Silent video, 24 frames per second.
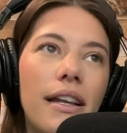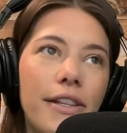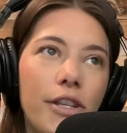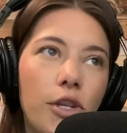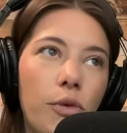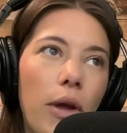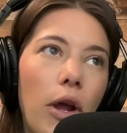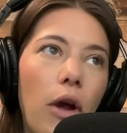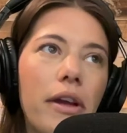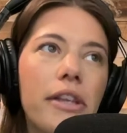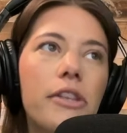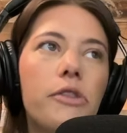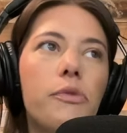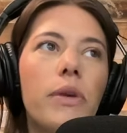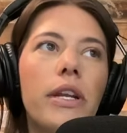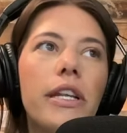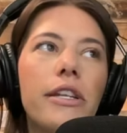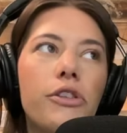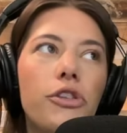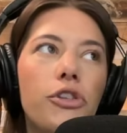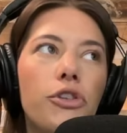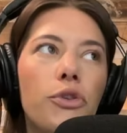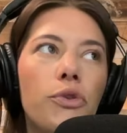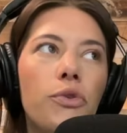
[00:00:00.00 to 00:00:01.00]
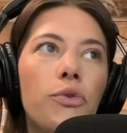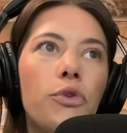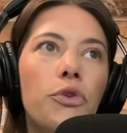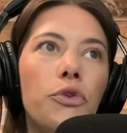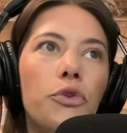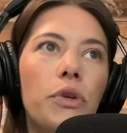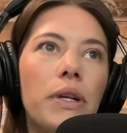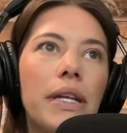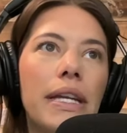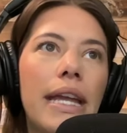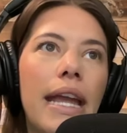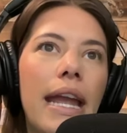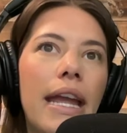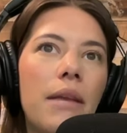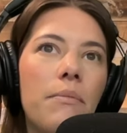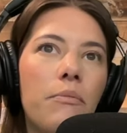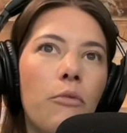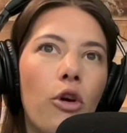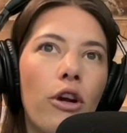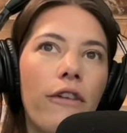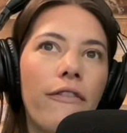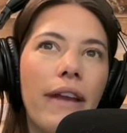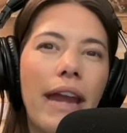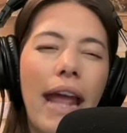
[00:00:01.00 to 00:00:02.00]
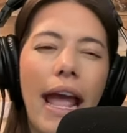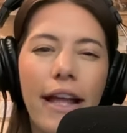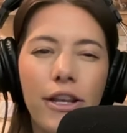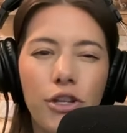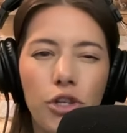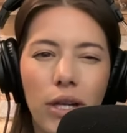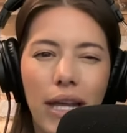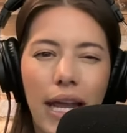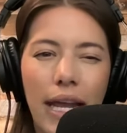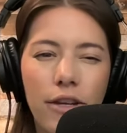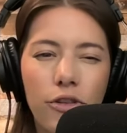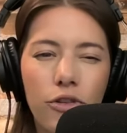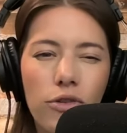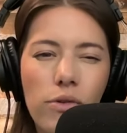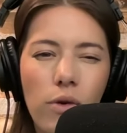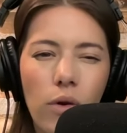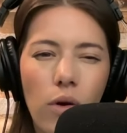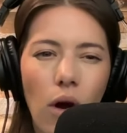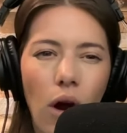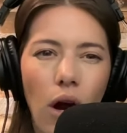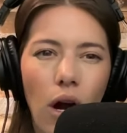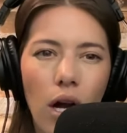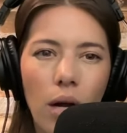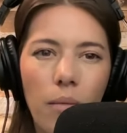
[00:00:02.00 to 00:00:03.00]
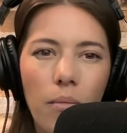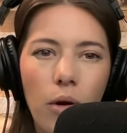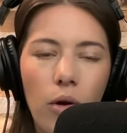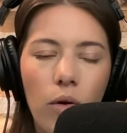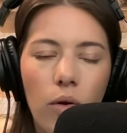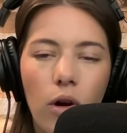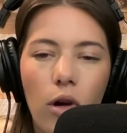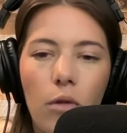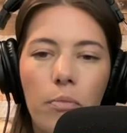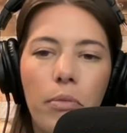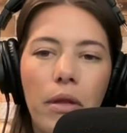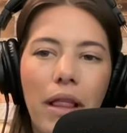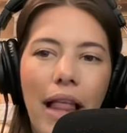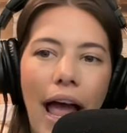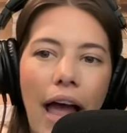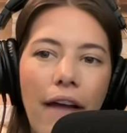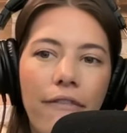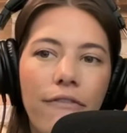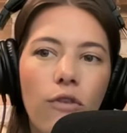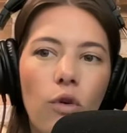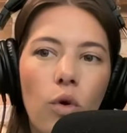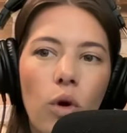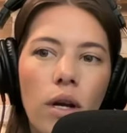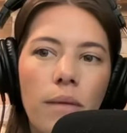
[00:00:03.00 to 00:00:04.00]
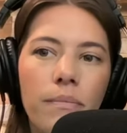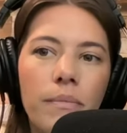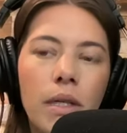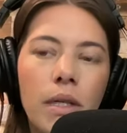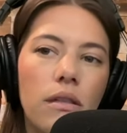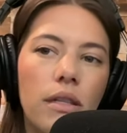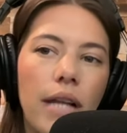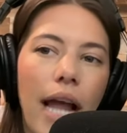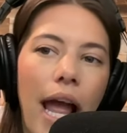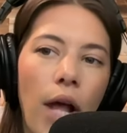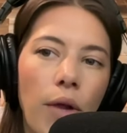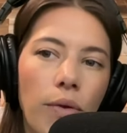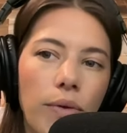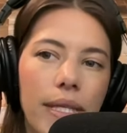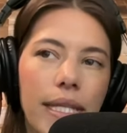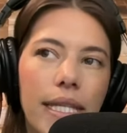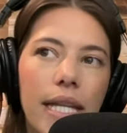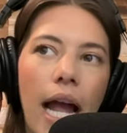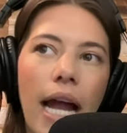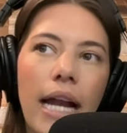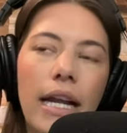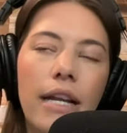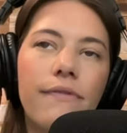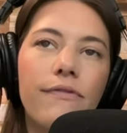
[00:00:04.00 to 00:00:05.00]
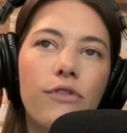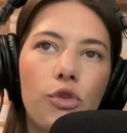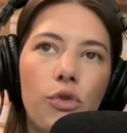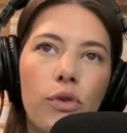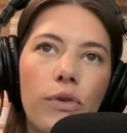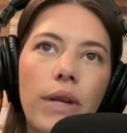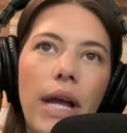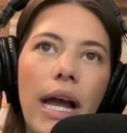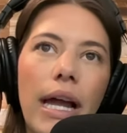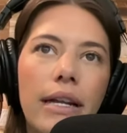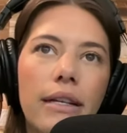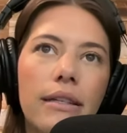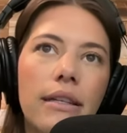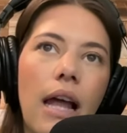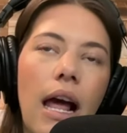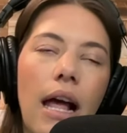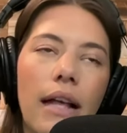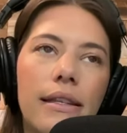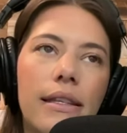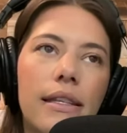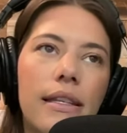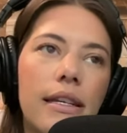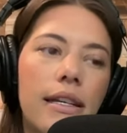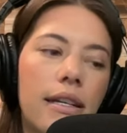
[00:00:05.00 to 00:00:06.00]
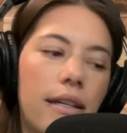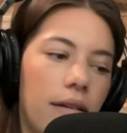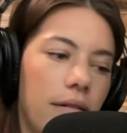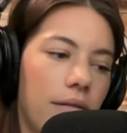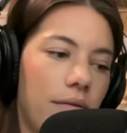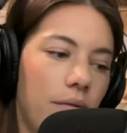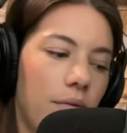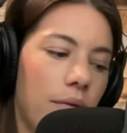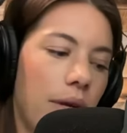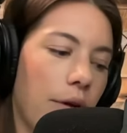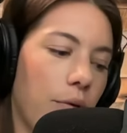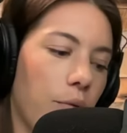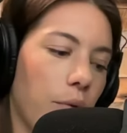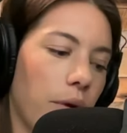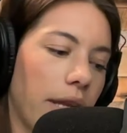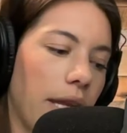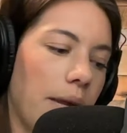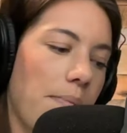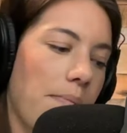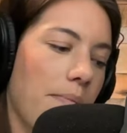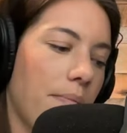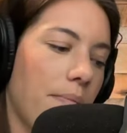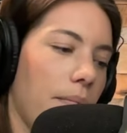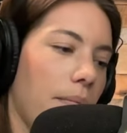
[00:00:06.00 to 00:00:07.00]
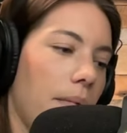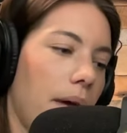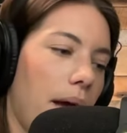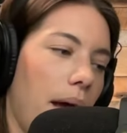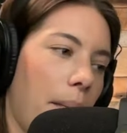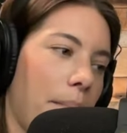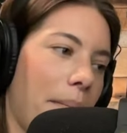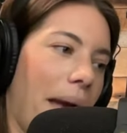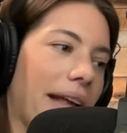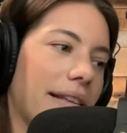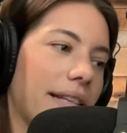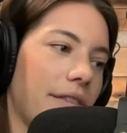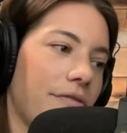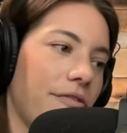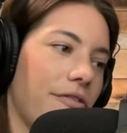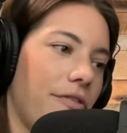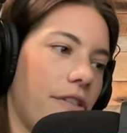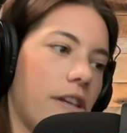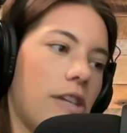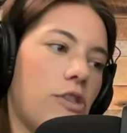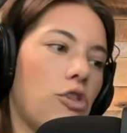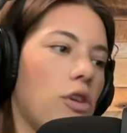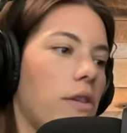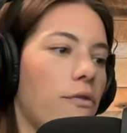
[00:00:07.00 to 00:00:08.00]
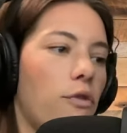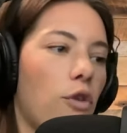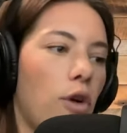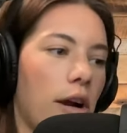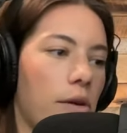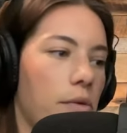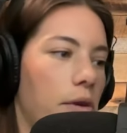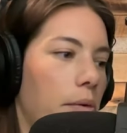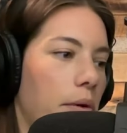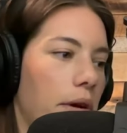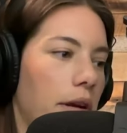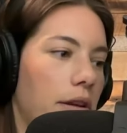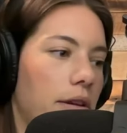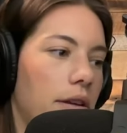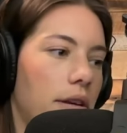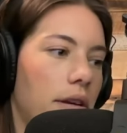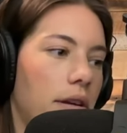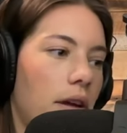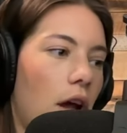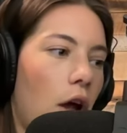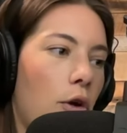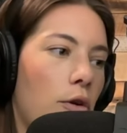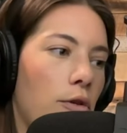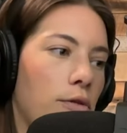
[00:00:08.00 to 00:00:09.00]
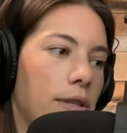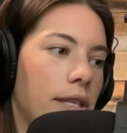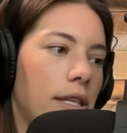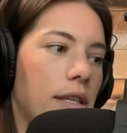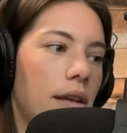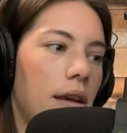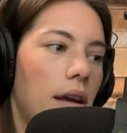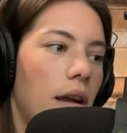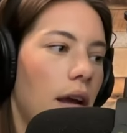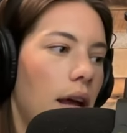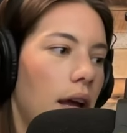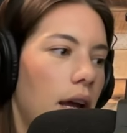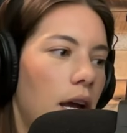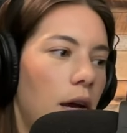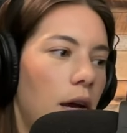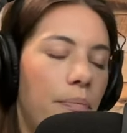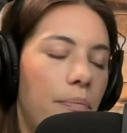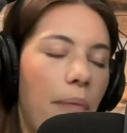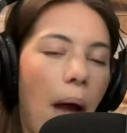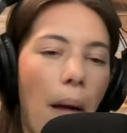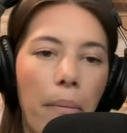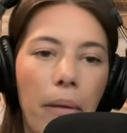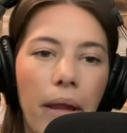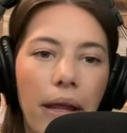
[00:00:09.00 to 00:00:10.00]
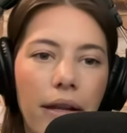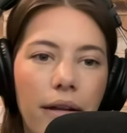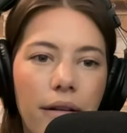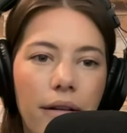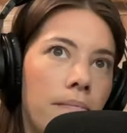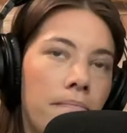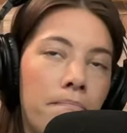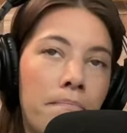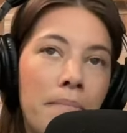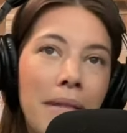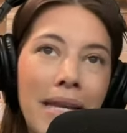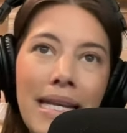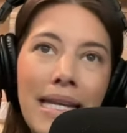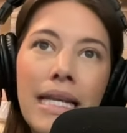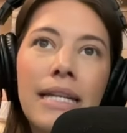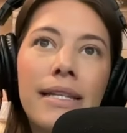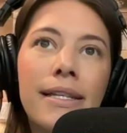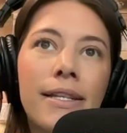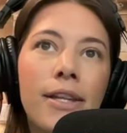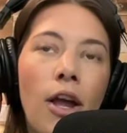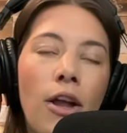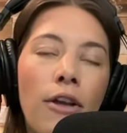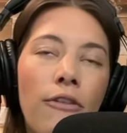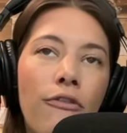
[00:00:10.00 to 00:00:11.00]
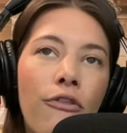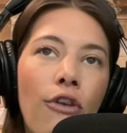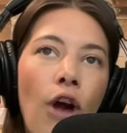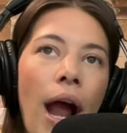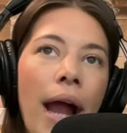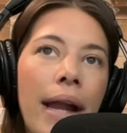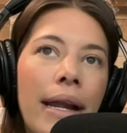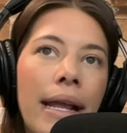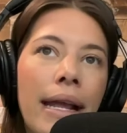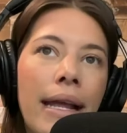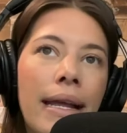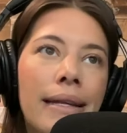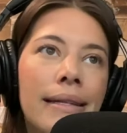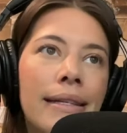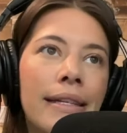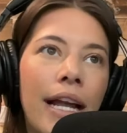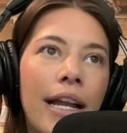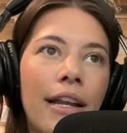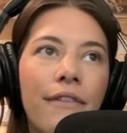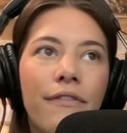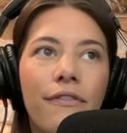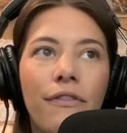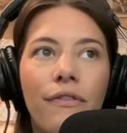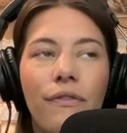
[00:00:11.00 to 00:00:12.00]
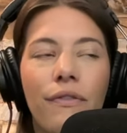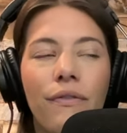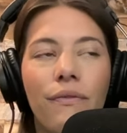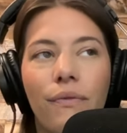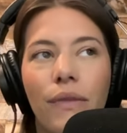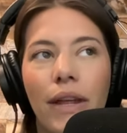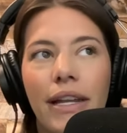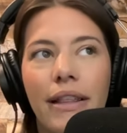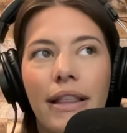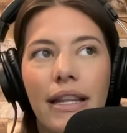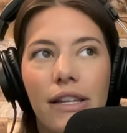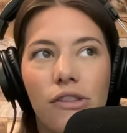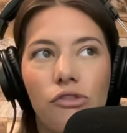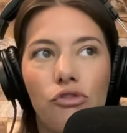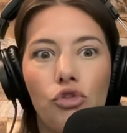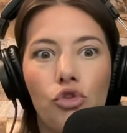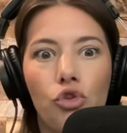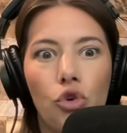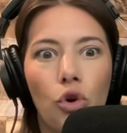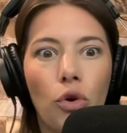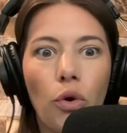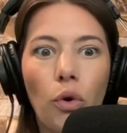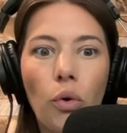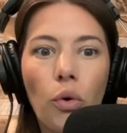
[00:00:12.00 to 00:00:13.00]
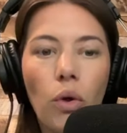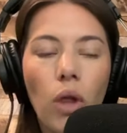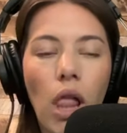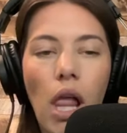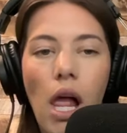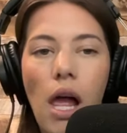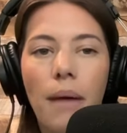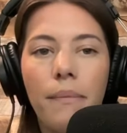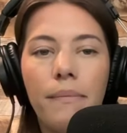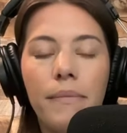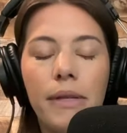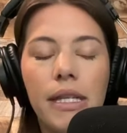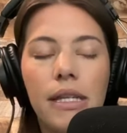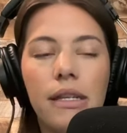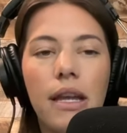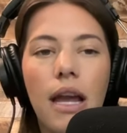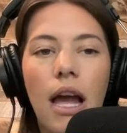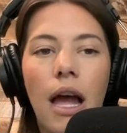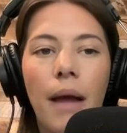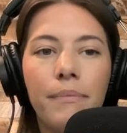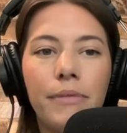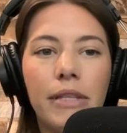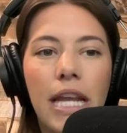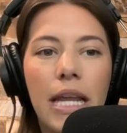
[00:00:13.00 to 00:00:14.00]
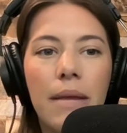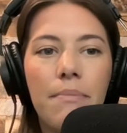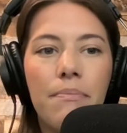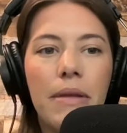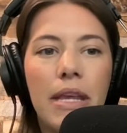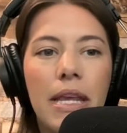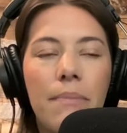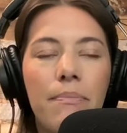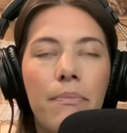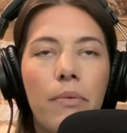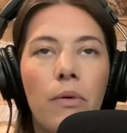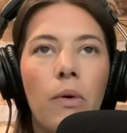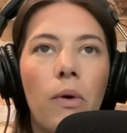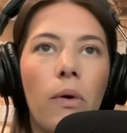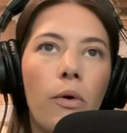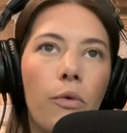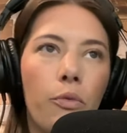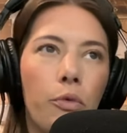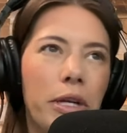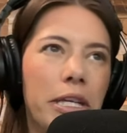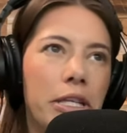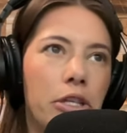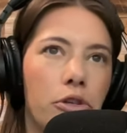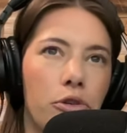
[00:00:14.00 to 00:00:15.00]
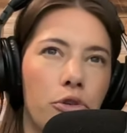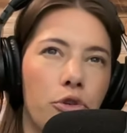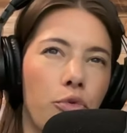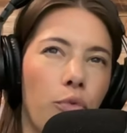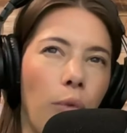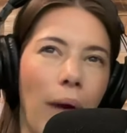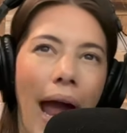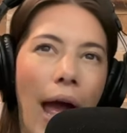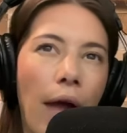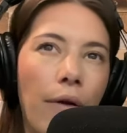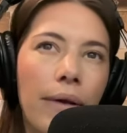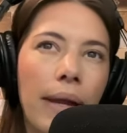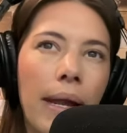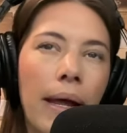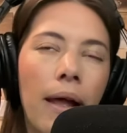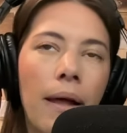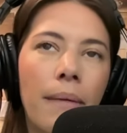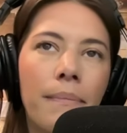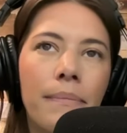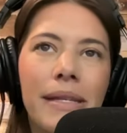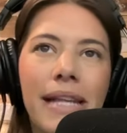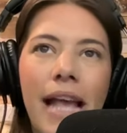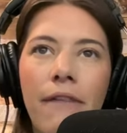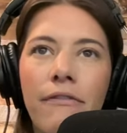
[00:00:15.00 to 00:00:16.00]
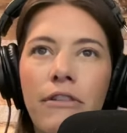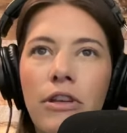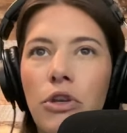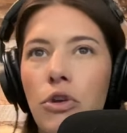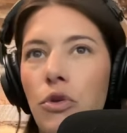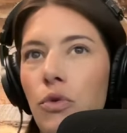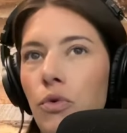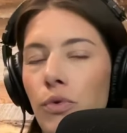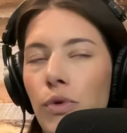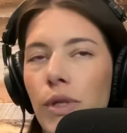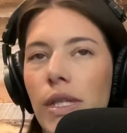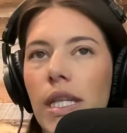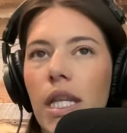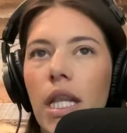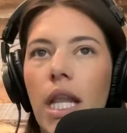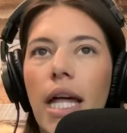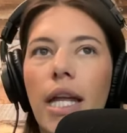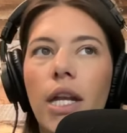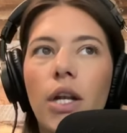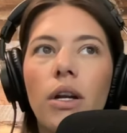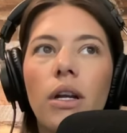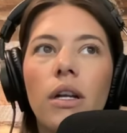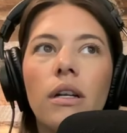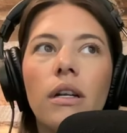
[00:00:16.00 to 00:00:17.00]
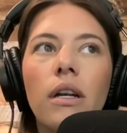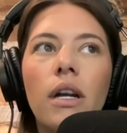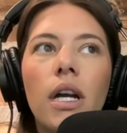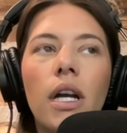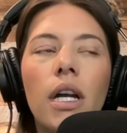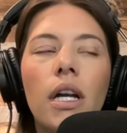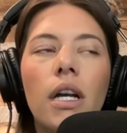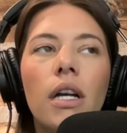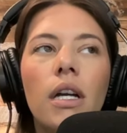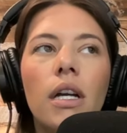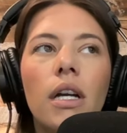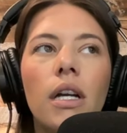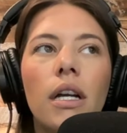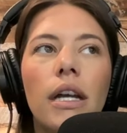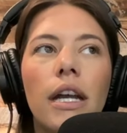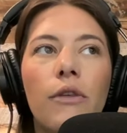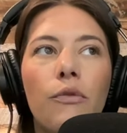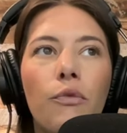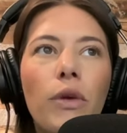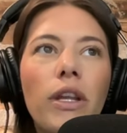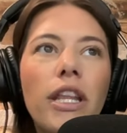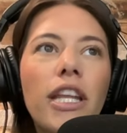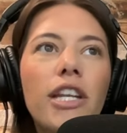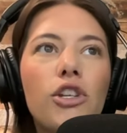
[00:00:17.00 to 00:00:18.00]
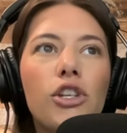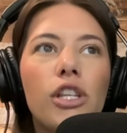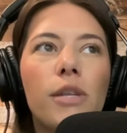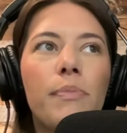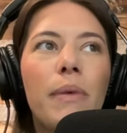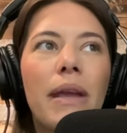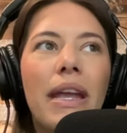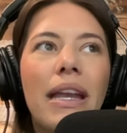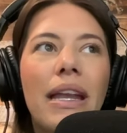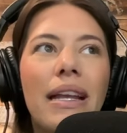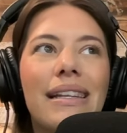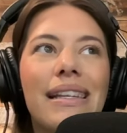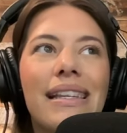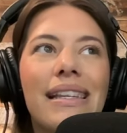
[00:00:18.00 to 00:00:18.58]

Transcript: So we always wanted to create more of an educational arm or platform outside of TruDiagnostic. We had really a massive vision for it. We wanted to host public meetings on Fridays, kind of like these journal clubs to update people, research roundups, have a newsletter. It really just be an